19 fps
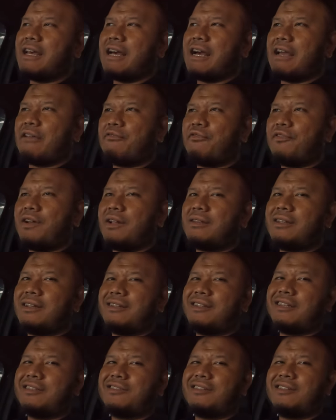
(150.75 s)
I felt
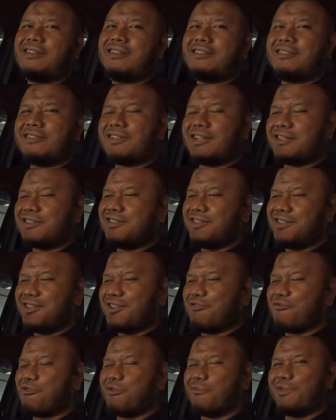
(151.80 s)
that there's a
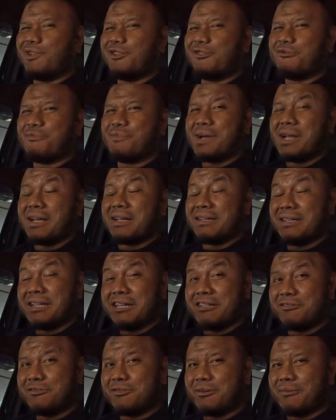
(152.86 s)
necessity for me to buy a
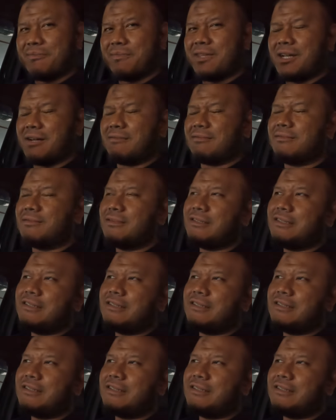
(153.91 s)
desktop. Now,